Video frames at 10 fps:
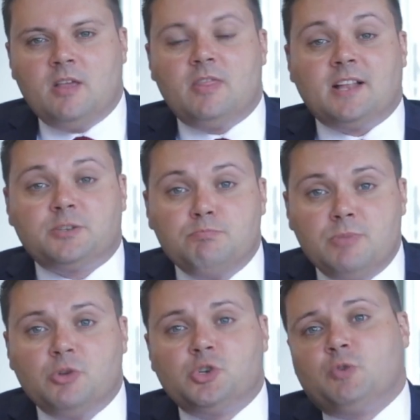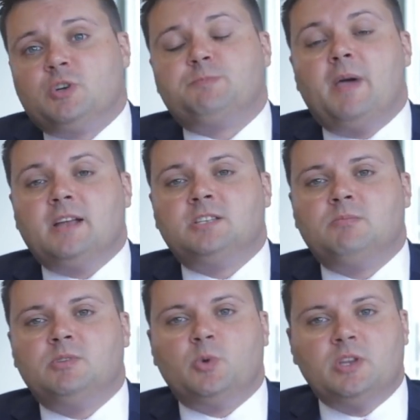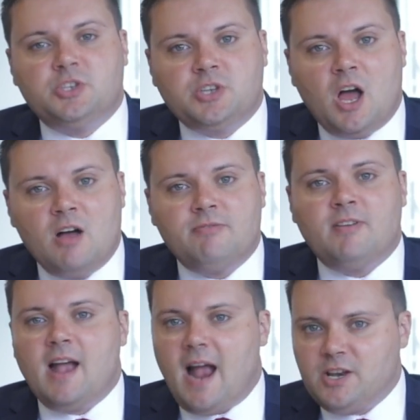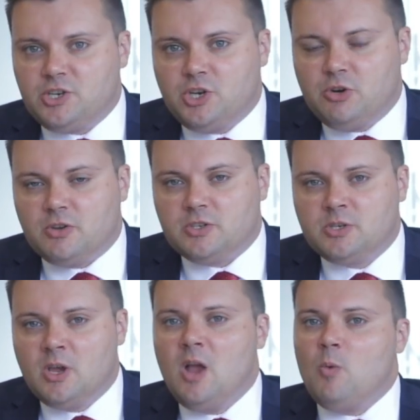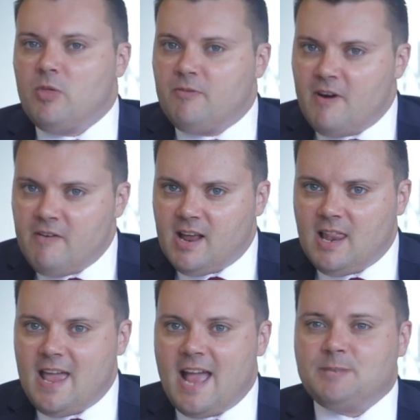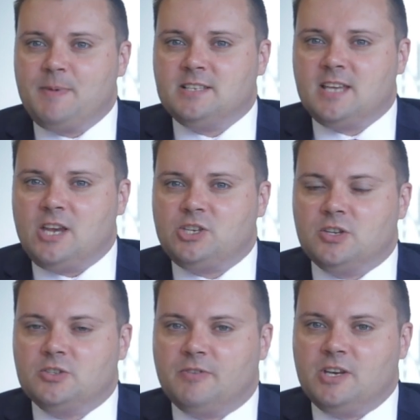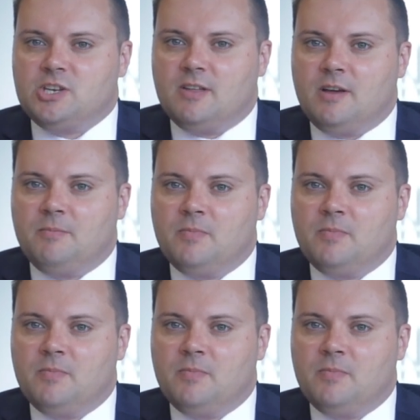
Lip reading: That's mutual respect between staff and students with very clear expectations of each other.